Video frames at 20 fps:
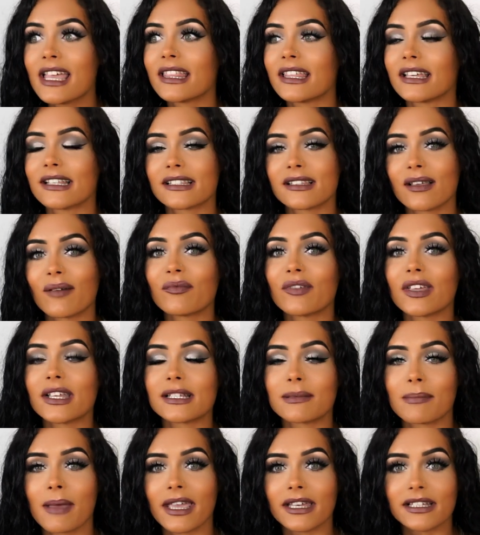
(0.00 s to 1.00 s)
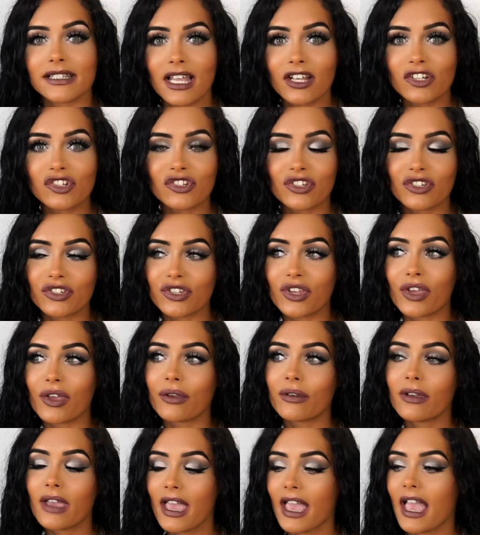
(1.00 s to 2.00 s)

there's something to pay attention to.